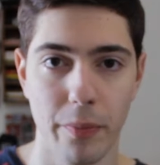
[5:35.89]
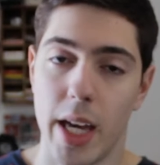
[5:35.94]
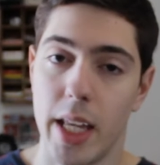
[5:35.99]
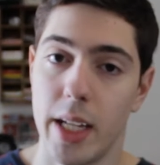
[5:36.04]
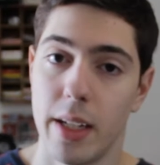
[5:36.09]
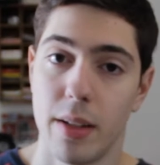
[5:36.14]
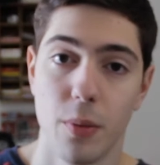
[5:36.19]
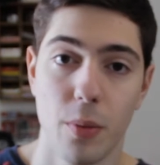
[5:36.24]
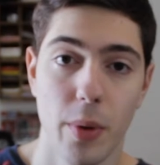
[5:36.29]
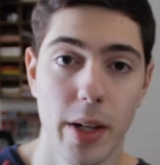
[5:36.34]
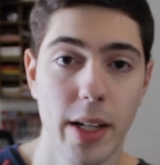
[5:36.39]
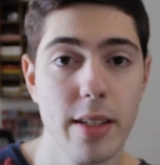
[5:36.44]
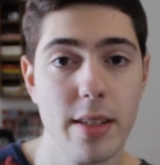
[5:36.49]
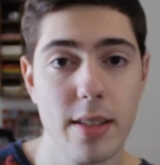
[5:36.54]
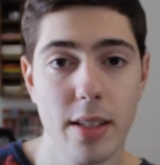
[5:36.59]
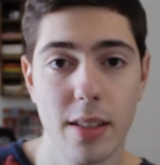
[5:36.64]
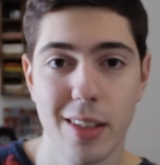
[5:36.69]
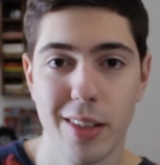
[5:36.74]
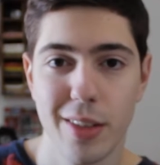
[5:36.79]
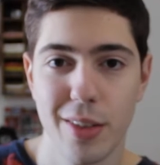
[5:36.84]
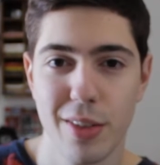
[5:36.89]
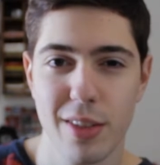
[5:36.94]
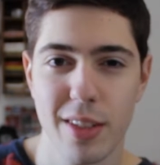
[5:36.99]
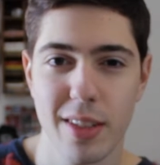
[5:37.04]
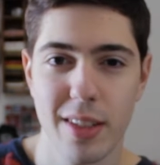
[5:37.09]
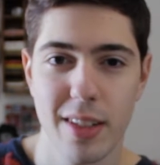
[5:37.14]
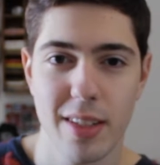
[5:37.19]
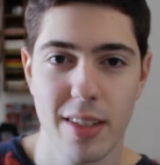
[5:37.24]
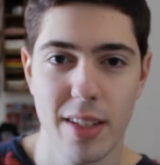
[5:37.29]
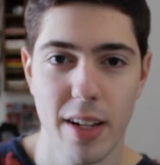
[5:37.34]
And when I started
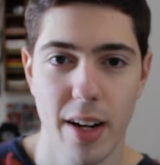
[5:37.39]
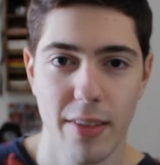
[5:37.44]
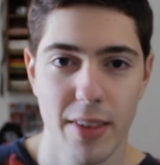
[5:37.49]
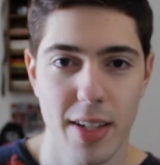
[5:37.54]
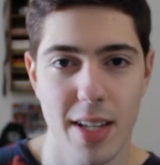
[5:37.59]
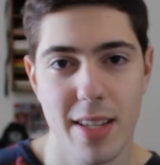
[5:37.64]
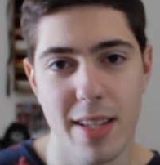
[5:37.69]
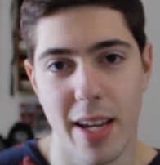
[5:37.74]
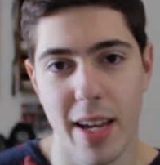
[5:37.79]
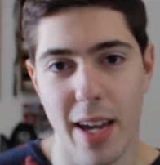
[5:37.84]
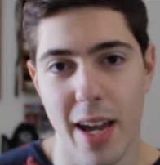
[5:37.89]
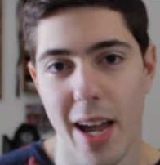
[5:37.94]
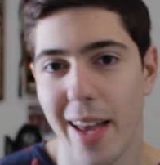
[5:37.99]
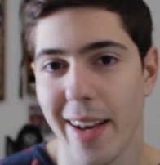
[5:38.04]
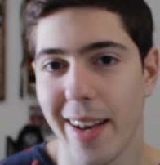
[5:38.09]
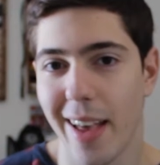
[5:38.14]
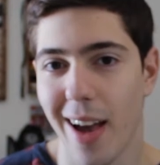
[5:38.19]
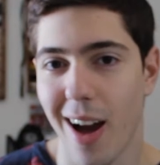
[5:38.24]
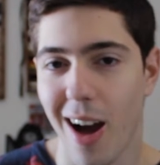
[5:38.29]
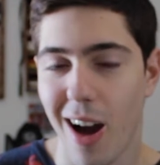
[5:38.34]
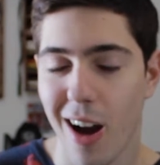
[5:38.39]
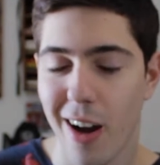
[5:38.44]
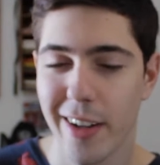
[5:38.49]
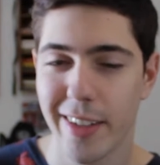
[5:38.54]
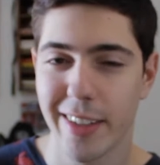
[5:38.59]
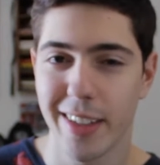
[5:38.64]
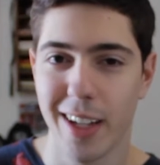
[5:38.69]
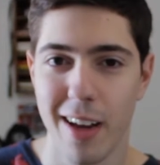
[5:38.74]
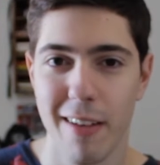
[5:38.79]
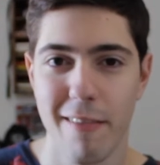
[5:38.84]
using this service, I had a
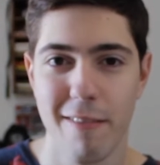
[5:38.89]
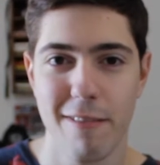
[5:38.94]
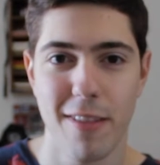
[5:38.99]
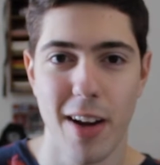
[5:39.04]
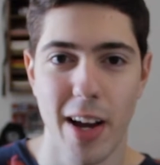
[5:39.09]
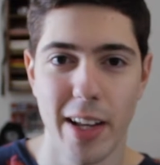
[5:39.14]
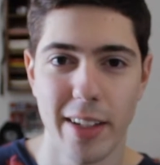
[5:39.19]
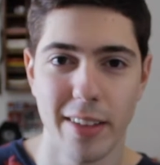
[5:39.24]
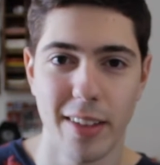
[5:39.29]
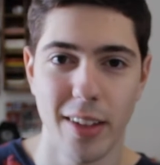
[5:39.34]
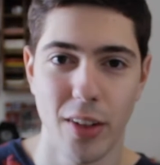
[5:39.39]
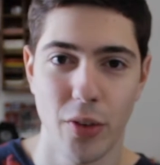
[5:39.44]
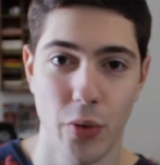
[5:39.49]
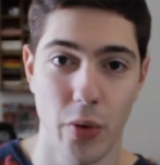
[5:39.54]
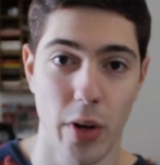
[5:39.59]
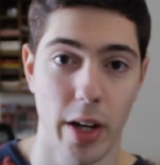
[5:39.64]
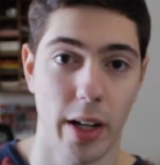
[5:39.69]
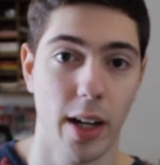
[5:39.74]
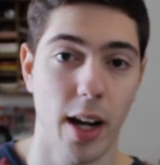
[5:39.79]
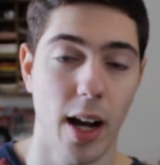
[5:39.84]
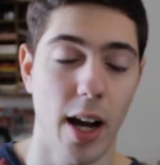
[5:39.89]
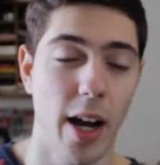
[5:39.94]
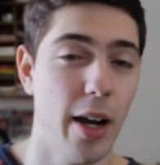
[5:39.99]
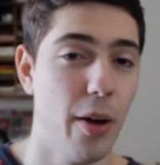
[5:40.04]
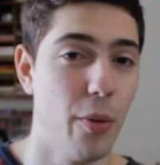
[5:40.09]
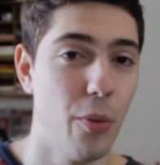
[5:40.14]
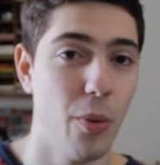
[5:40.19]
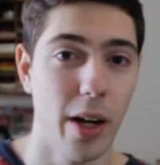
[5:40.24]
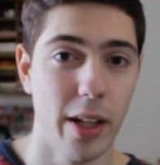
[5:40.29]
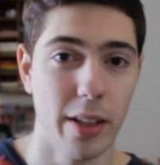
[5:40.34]
hard time finding the track
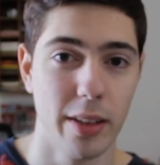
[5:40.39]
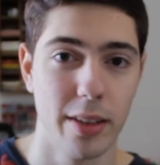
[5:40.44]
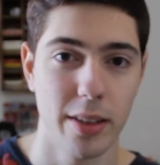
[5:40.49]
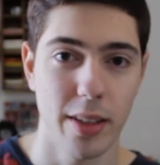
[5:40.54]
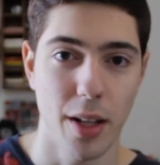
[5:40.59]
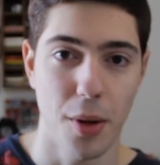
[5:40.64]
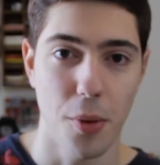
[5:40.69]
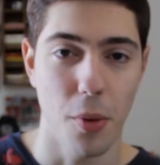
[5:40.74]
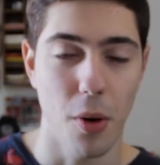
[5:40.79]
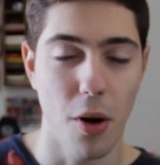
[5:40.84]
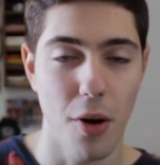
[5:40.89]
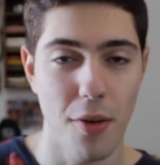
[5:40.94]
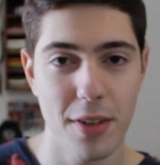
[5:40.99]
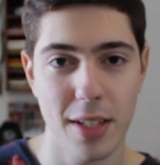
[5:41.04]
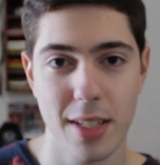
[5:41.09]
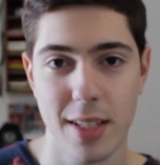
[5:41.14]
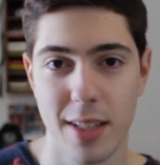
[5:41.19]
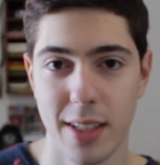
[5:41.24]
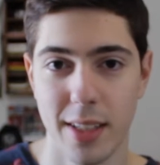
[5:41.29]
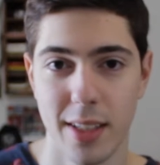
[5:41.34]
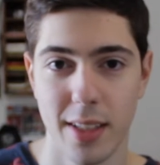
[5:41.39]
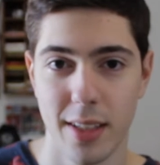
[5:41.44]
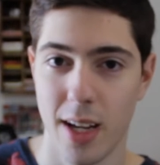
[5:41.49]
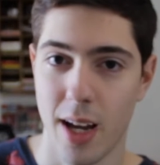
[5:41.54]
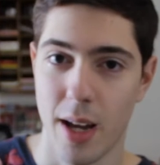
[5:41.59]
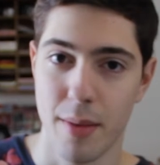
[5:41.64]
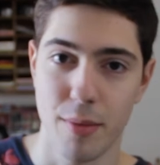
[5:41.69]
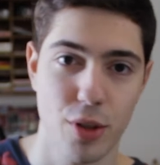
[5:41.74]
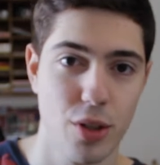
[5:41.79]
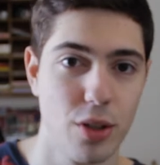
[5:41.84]
I want. Now, obviously,
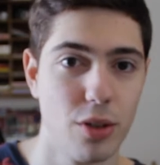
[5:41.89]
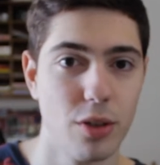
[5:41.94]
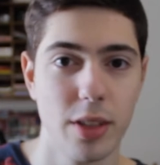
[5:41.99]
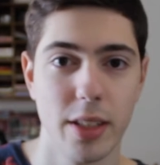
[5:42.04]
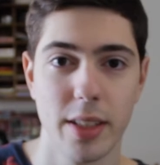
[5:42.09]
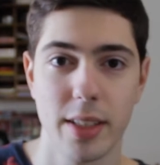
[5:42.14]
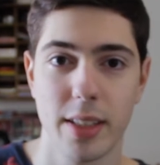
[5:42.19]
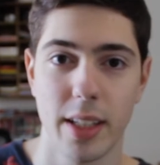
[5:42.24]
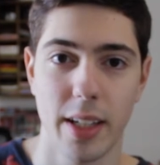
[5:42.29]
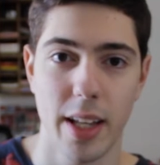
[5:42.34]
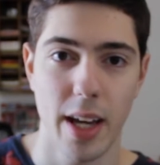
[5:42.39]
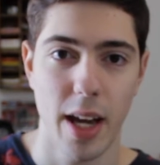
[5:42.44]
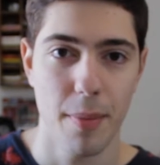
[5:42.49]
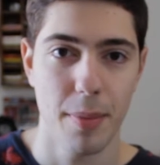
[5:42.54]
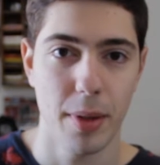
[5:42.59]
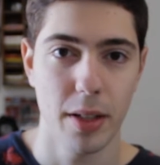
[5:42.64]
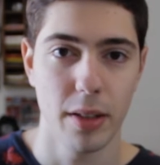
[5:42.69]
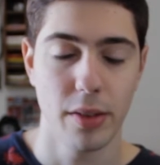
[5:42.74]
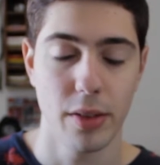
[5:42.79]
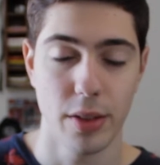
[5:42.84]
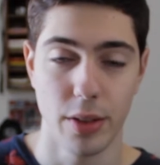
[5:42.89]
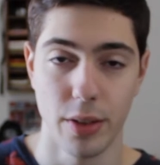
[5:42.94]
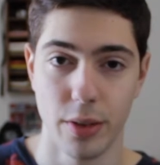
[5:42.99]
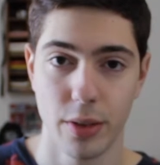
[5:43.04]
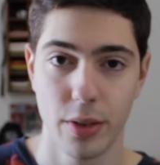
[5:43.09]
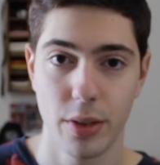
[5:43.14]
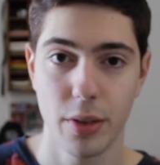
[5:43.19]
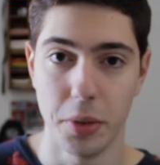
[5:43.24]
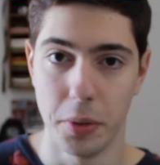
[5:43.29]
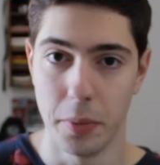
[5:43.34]
I'm sure this can happen to
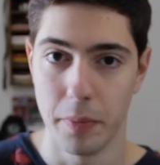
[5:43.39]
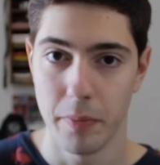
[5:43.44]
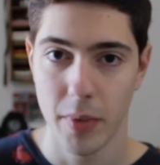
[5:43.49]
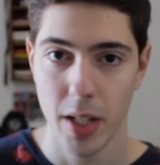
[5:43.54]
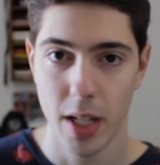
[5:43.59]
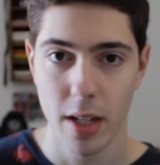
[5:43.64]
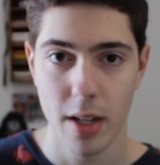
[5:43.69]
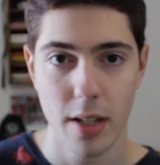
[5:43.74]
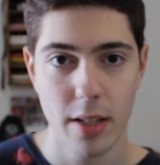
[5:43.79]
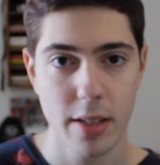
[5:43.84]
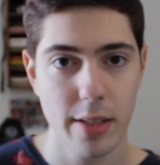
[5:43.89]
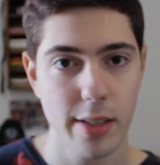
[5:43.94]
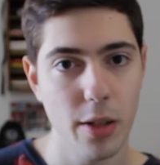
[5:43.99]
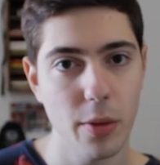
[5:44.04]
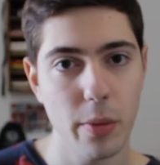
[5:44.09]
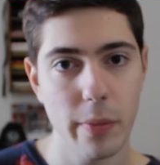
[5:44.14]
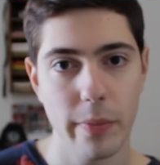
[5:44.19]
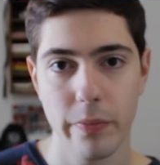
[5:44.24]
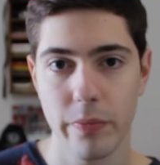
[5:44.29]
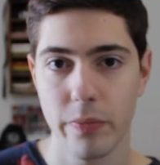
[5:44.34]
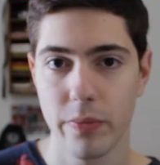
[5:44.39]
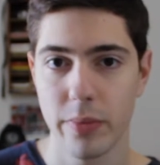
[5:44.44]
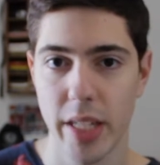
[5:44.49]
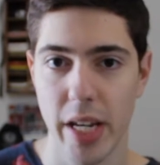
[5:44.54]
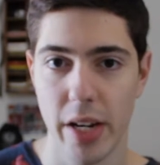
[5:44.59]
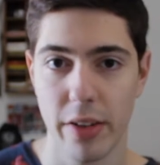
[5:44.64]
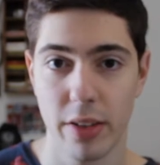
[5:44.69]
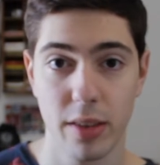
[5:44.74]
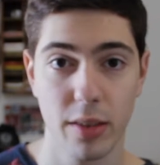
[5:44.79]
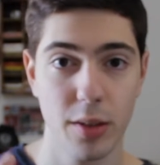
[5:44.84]
you too. So,
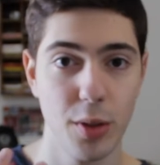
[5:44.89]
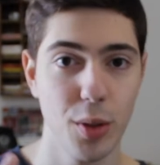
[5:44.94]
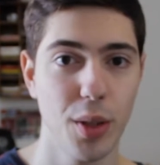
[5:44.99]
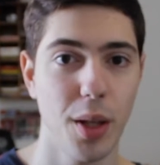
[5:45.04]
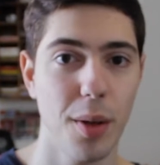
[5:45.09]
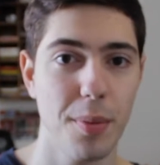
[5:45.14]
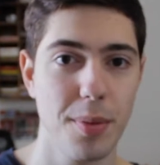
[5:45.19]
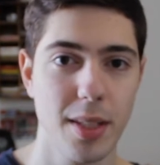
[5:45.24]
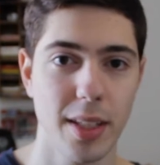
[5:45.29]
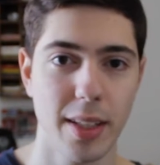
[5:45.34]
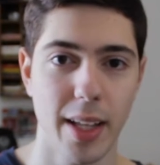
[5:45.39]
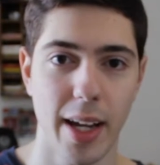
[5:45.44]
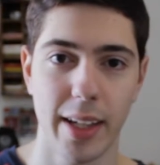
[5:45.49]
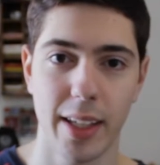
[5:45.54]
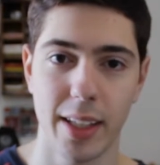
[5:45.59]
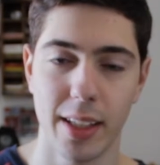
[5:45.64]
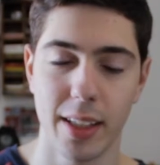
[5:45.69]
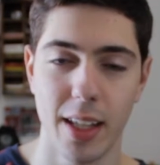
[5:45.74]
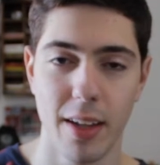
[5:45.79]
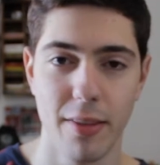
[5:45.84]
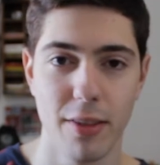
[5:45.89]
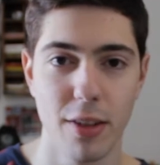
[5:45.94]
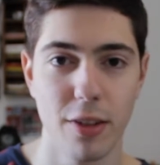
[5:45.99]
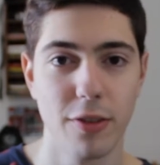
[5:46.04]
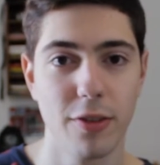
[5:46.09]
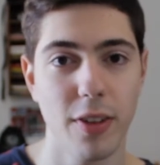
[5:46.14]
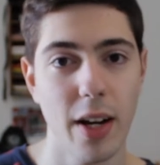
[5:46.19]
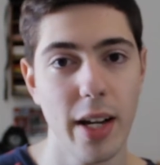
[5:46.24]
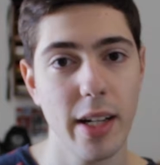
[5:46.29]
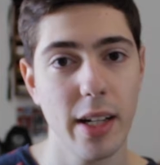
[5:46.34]
there are 2 tips that I can give you
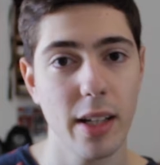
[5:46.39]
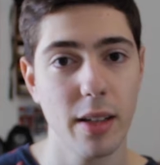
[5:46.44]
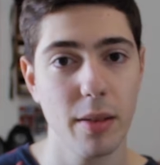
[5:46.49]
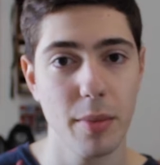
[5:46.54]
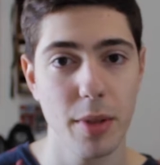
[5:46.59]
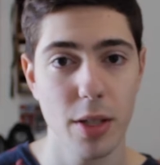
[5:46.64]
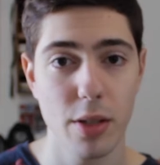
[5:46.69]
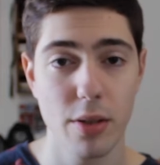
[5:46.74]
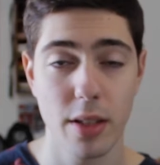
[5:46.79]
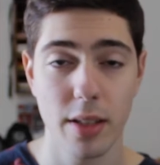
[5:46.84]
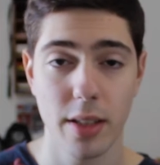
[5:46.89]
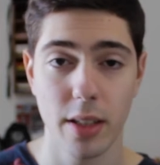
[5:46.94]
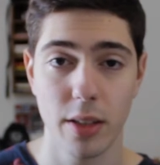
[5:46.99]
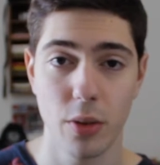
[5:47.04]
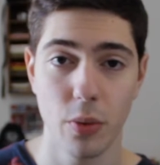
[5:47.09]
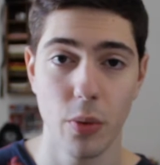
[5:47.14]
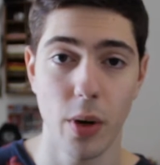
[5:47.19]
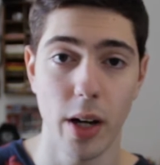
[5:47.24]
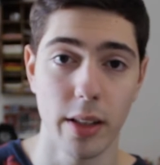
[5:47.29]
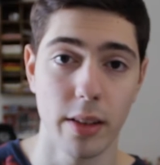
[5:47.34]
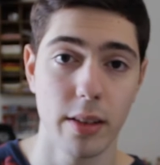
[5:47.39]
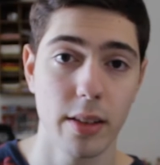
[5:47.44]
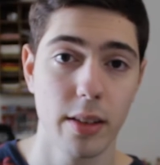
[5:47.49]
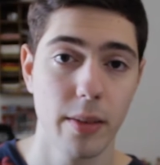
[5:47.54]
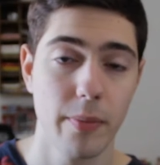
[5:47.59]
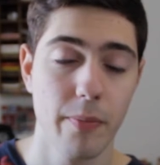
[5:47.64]
finding the music that you want.